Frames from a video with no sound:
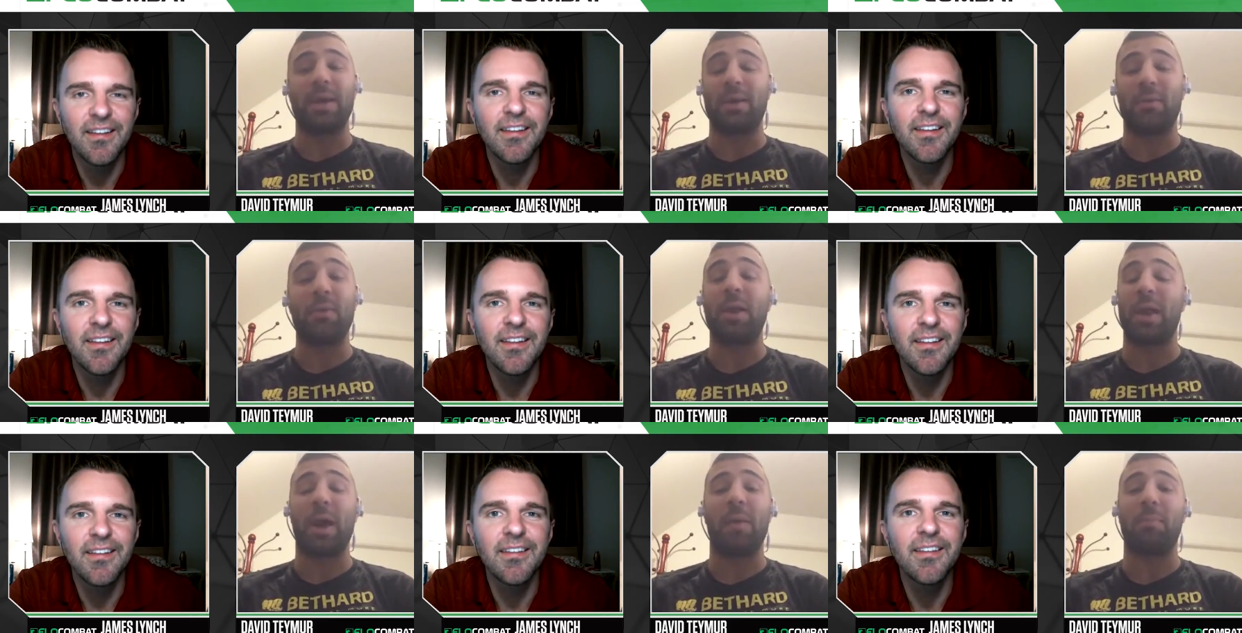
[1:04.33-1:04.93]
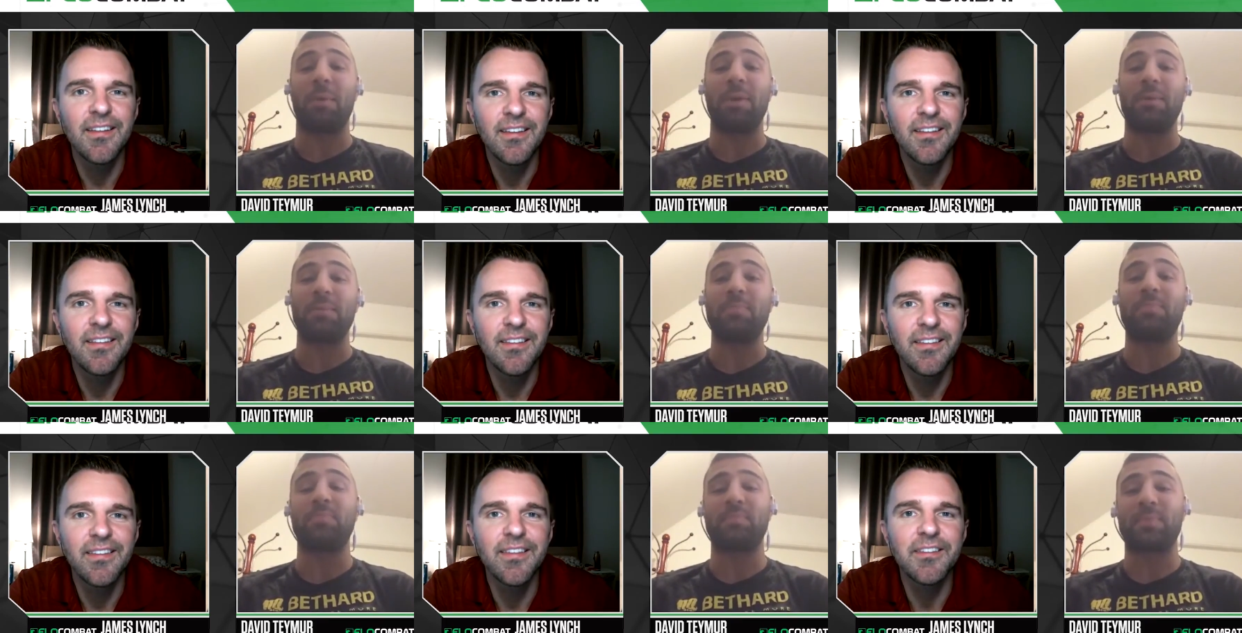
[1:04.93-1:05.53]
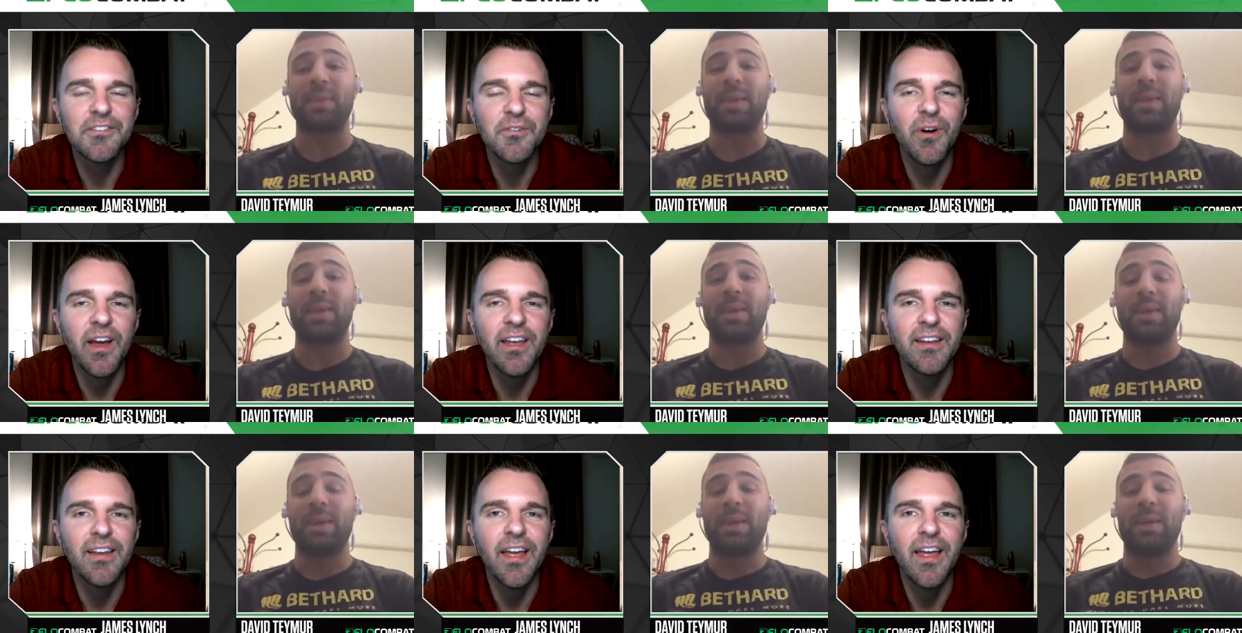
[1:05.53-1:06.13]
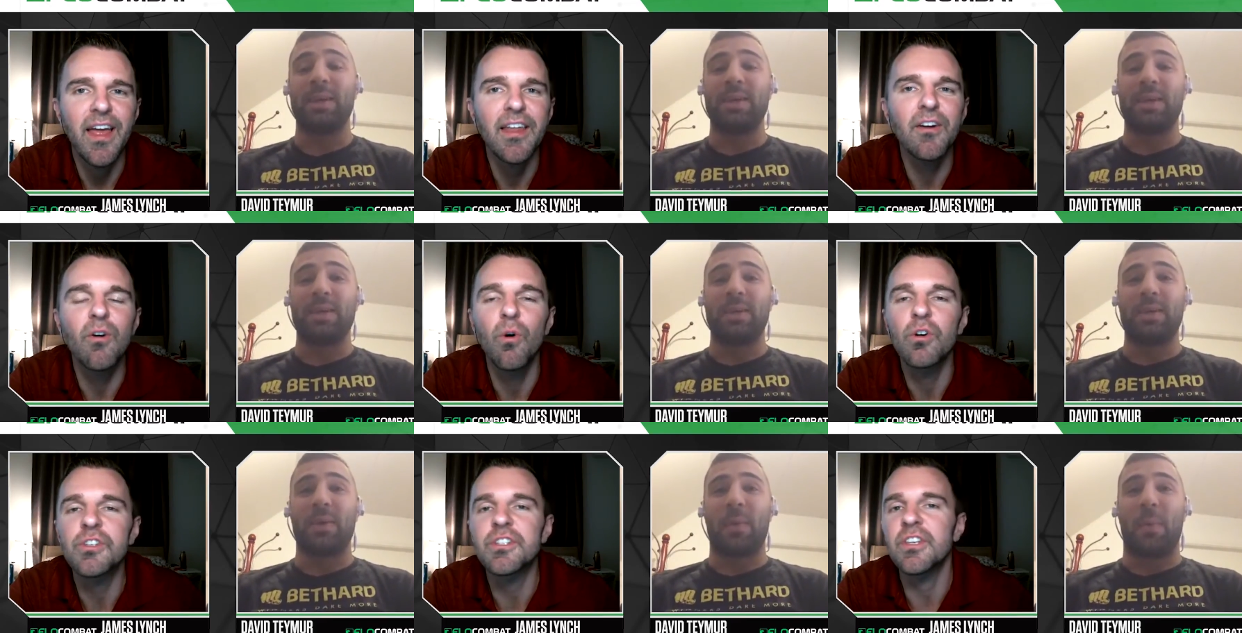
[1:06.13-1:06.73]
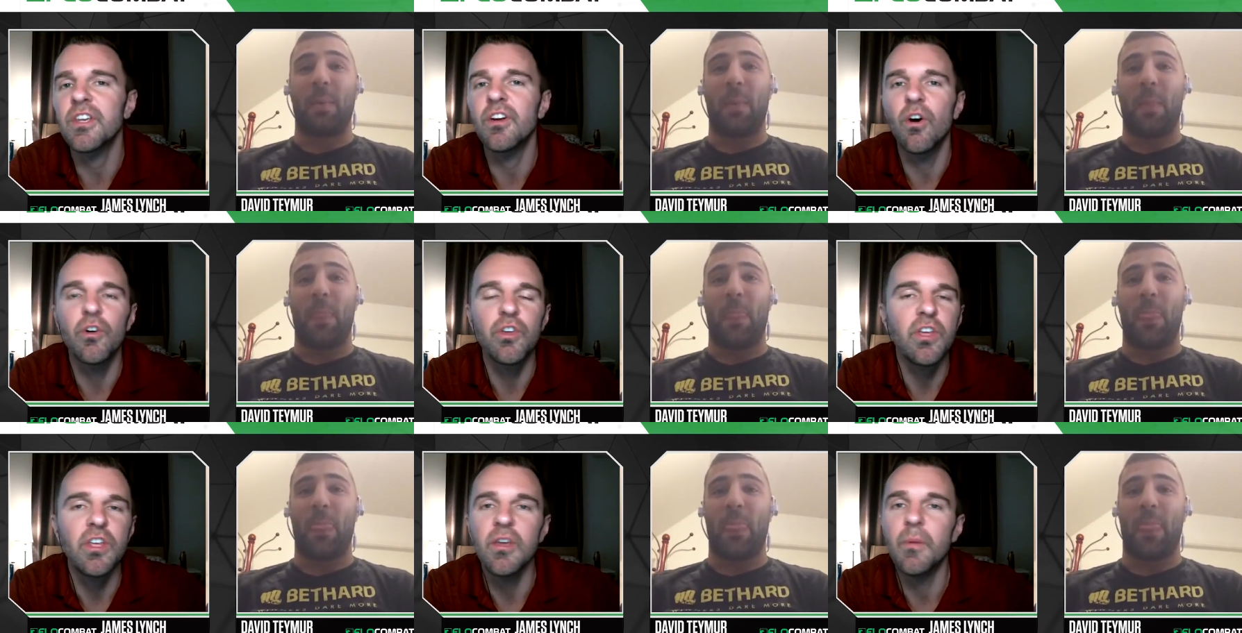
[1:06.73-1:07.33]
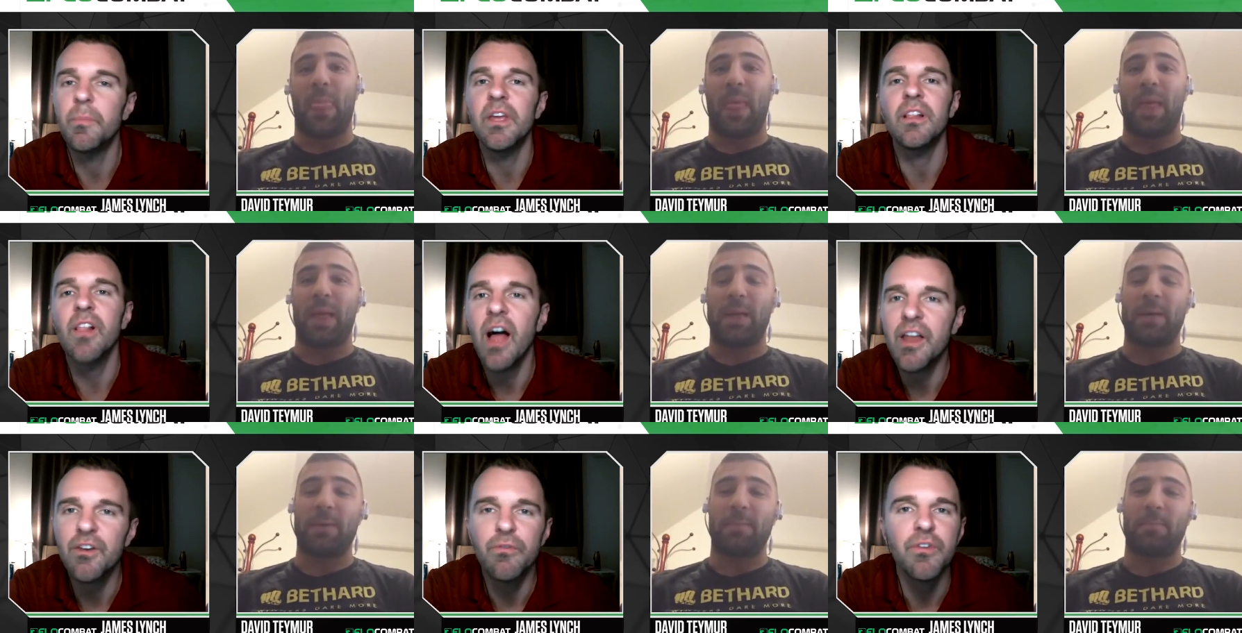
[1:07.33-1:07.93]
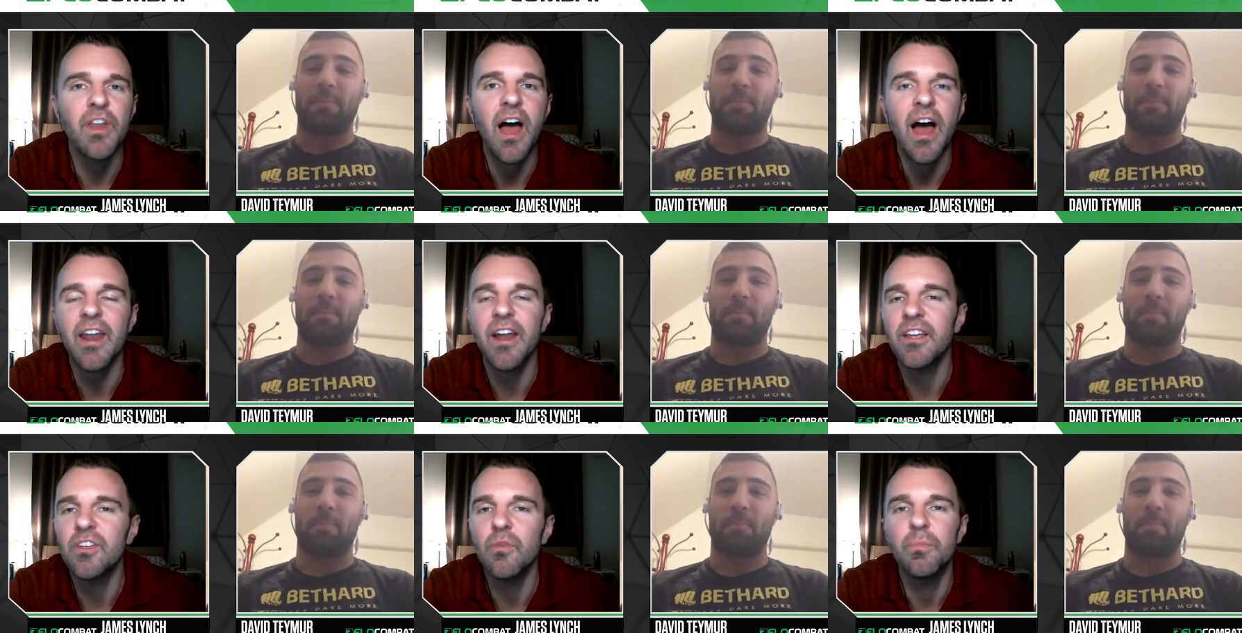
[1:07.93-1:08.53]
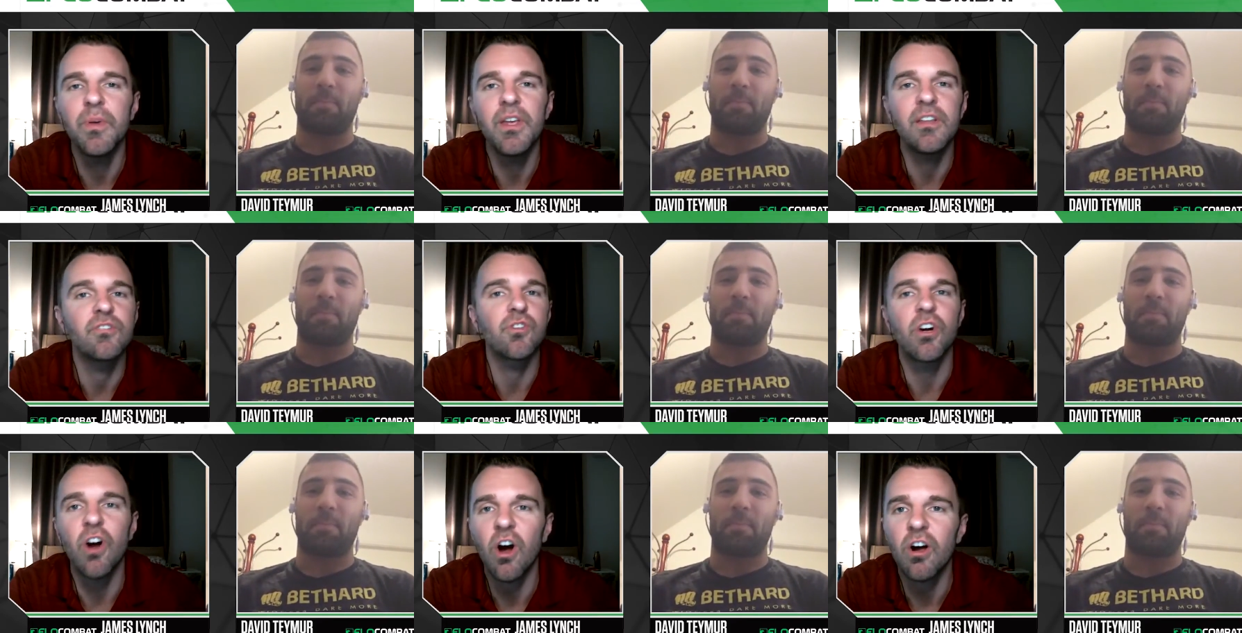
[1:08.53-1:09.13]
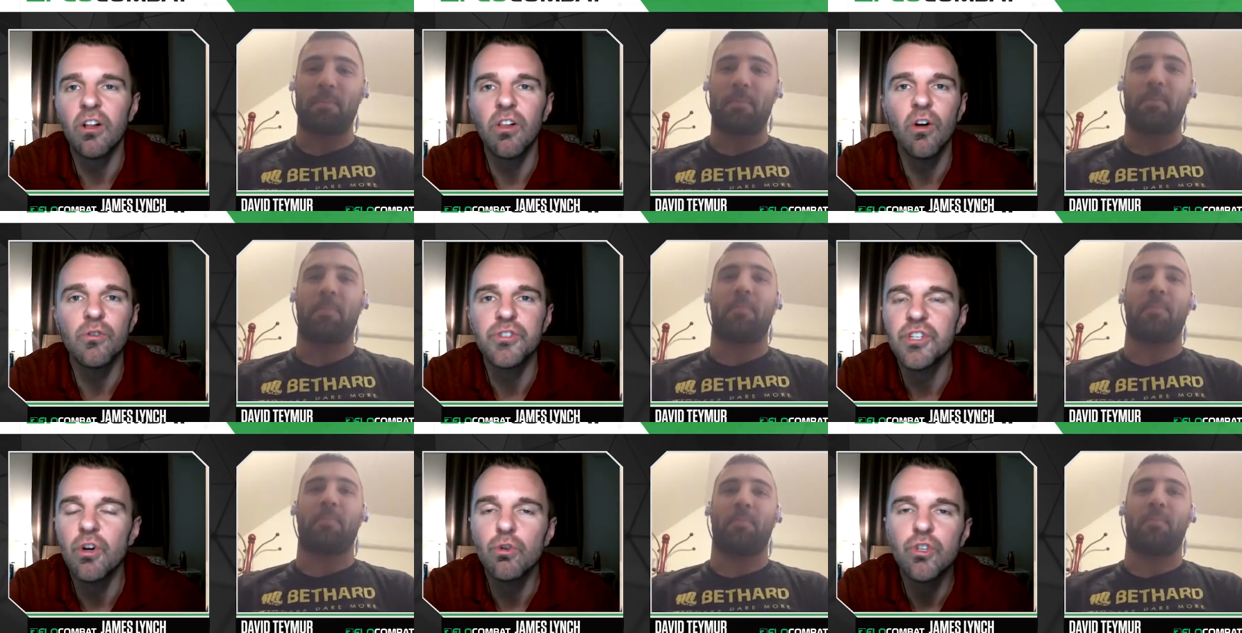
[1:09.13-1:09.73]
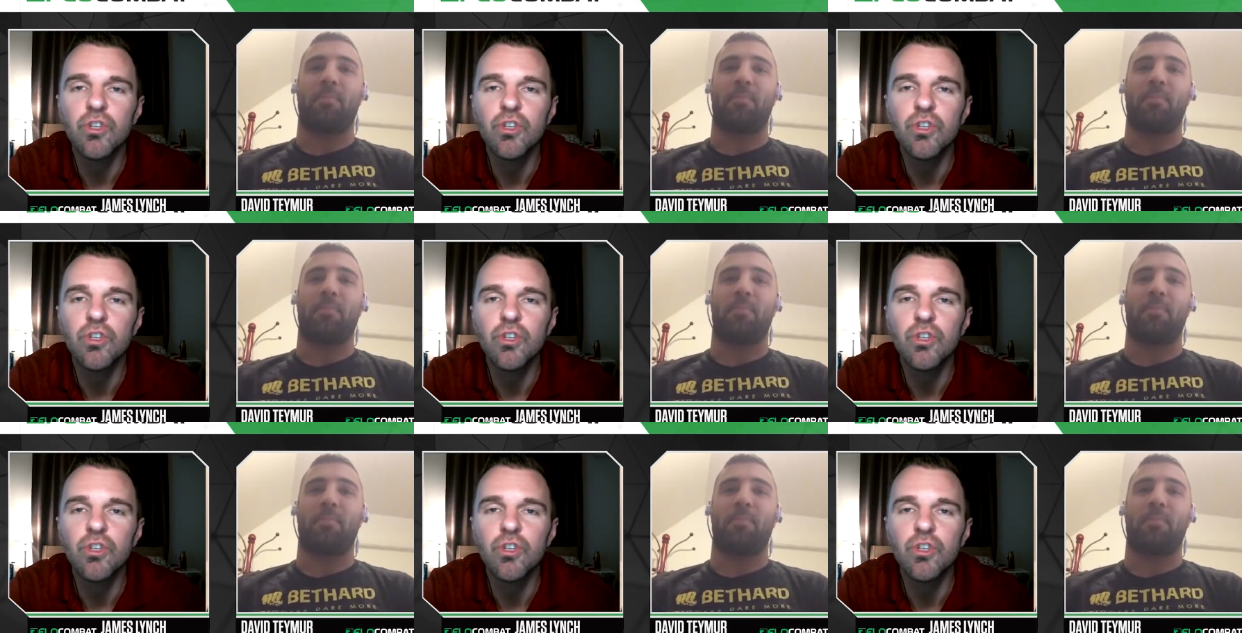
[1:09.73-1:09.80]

Speaker 1: yeah really
Speaker 2: happy that's great and of course you know you, beat Lando Vannata you beat Drakkar Klose you know